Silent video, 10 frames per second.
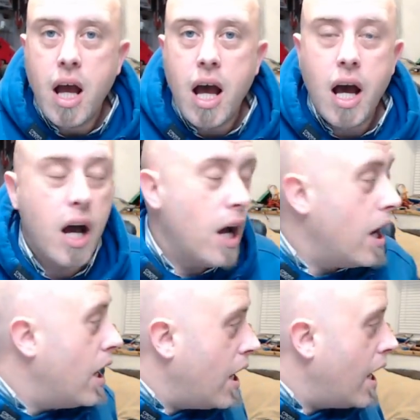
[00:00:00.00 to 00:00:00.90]

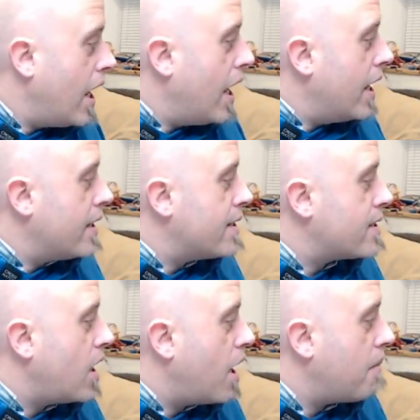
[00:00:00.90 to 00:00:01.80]
and
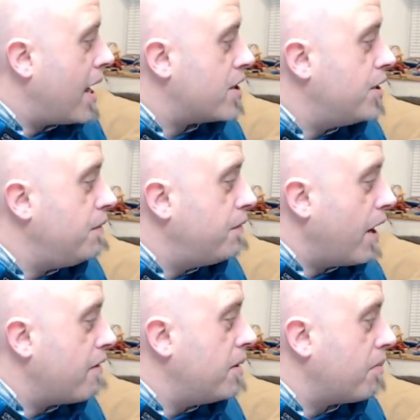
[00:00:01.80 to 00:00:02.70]
I'm actually
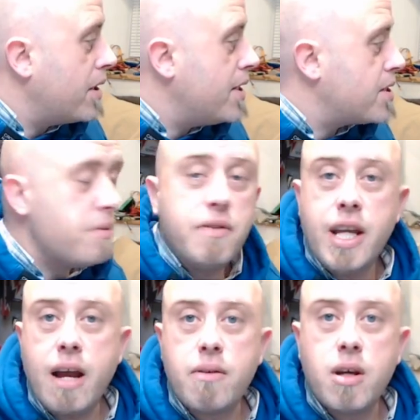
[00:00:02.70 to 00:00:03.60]
very pleased with the
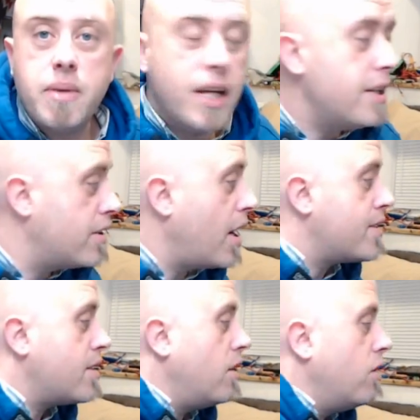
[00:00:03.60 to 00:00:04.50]
outcome. It
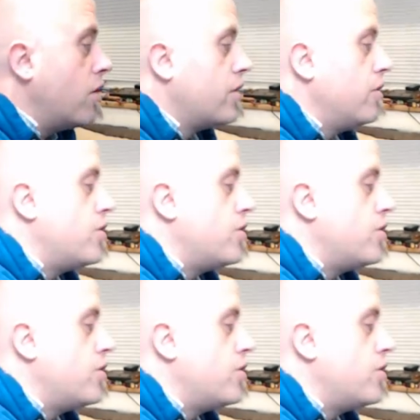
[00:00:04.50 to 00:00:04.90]
does look